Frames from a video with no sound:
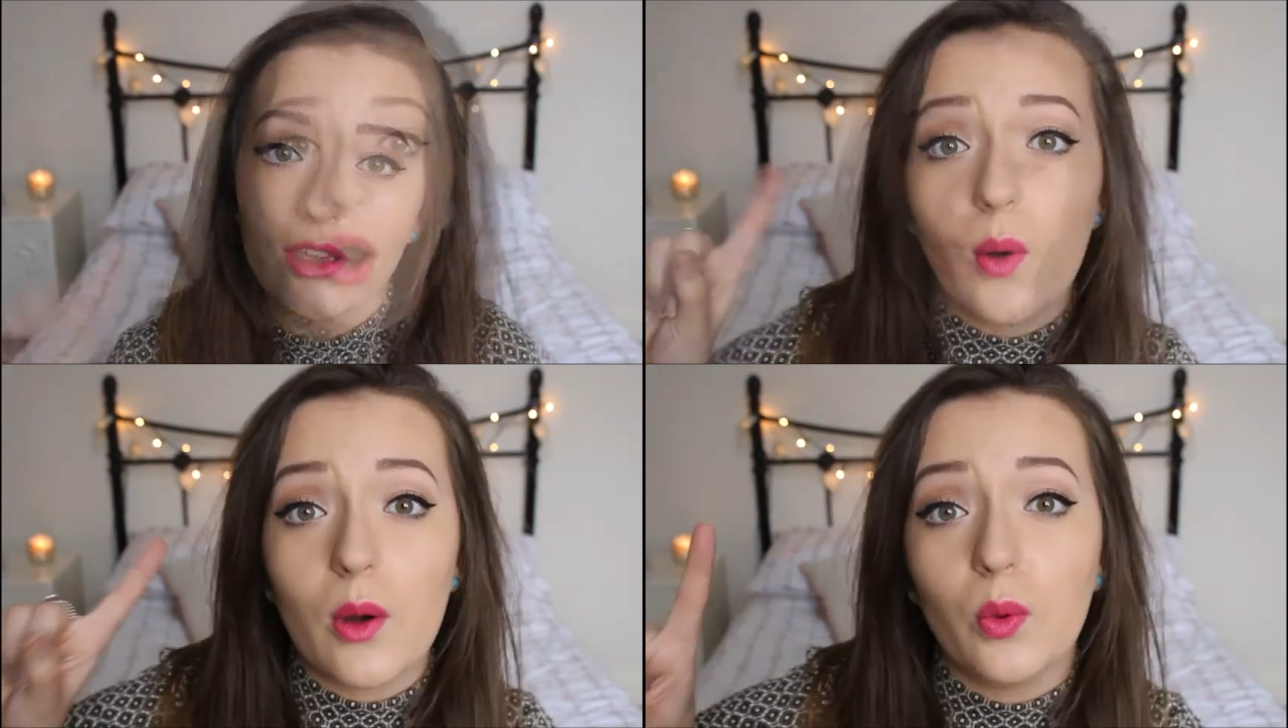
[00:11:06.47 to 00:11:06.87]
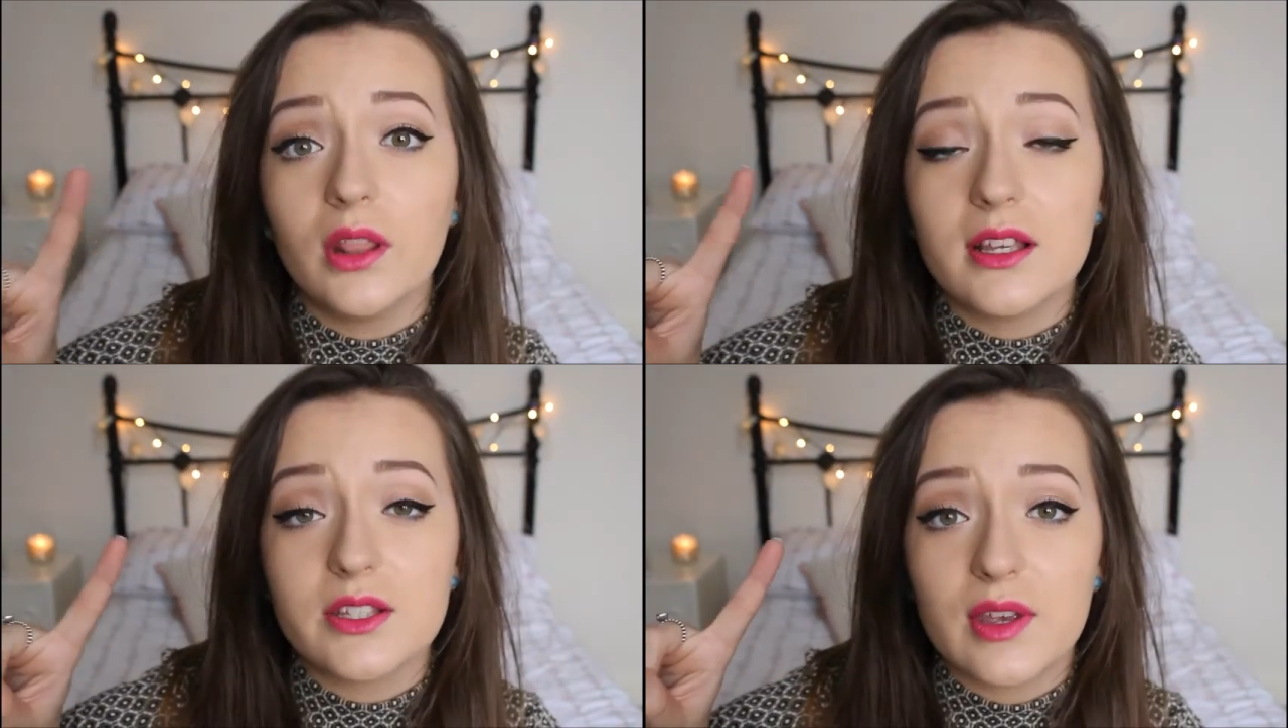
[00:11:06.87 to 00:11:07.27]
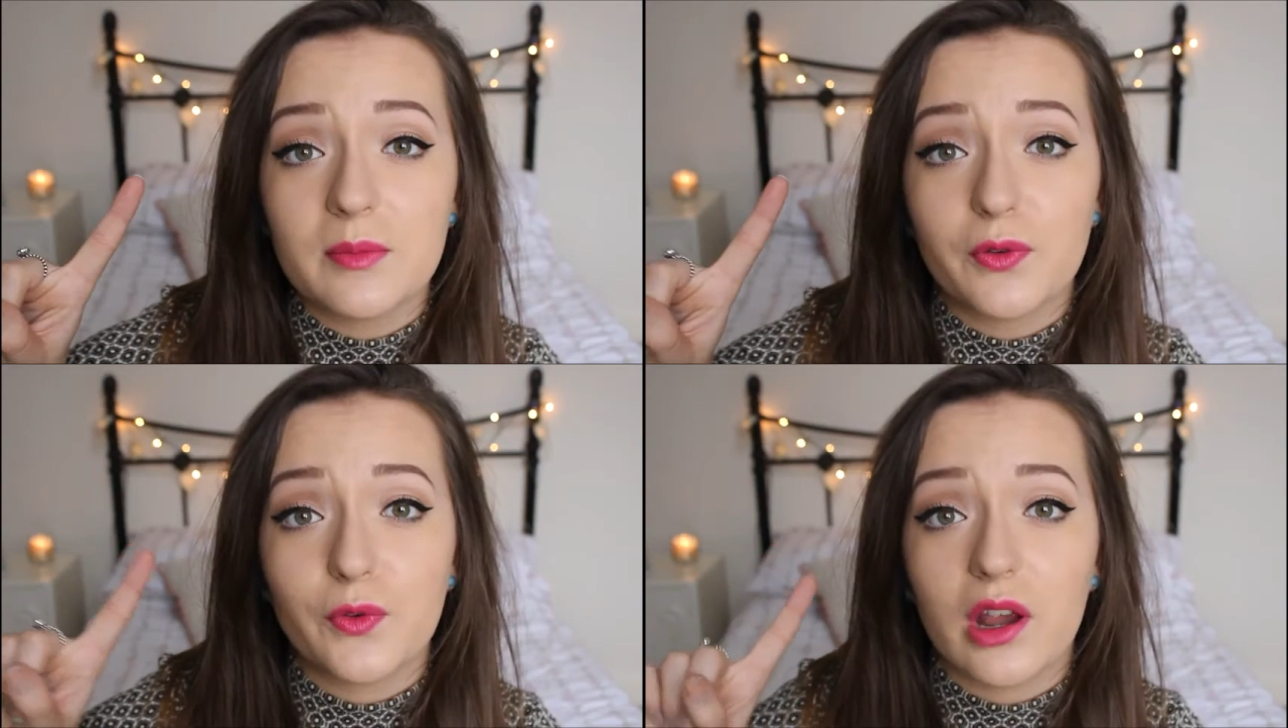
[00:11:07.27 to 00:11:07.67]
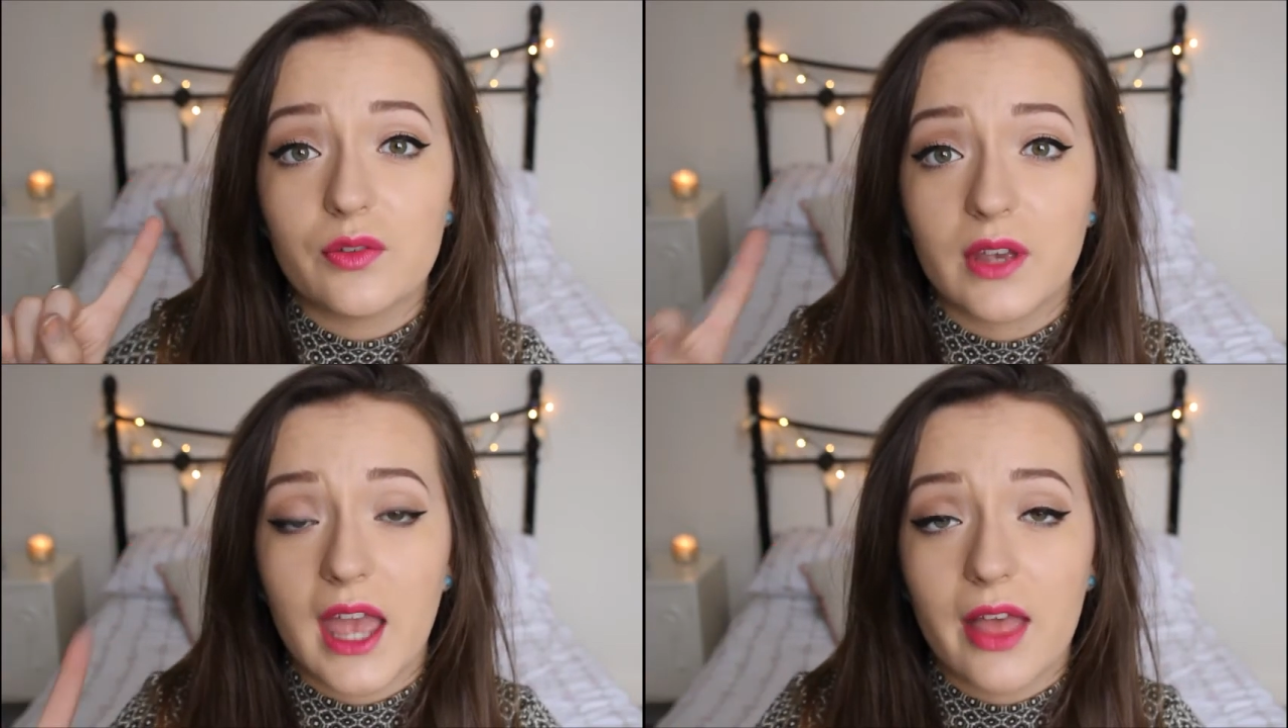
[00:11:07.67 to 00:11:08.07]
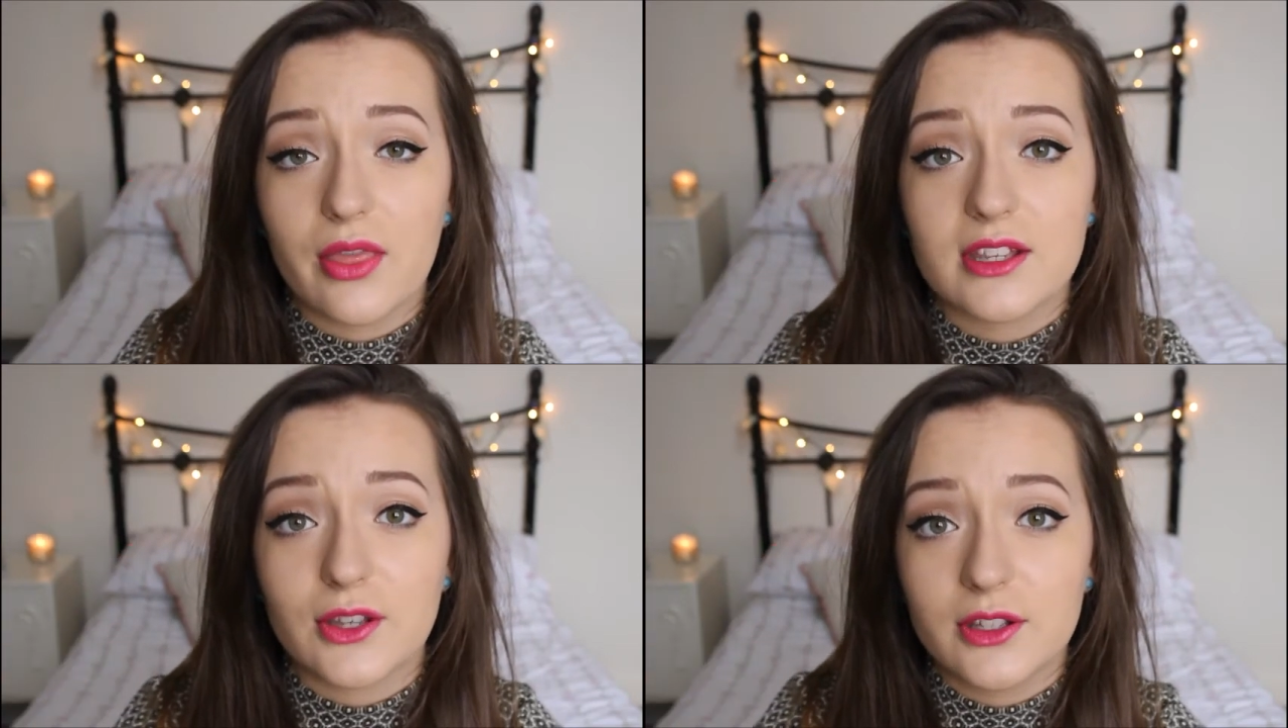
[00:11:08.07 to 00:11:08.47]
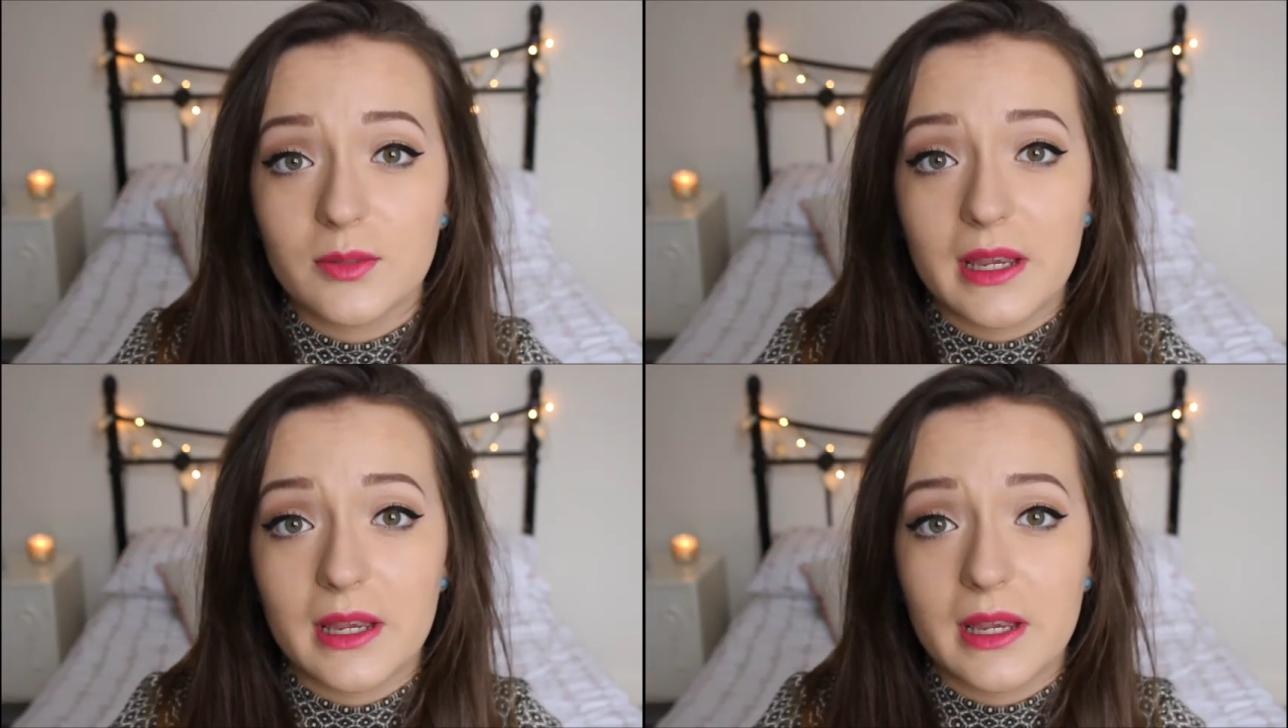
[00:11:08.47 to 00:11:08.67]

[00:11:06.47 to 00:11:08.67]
Oh, and one last thing before I forget, there's going to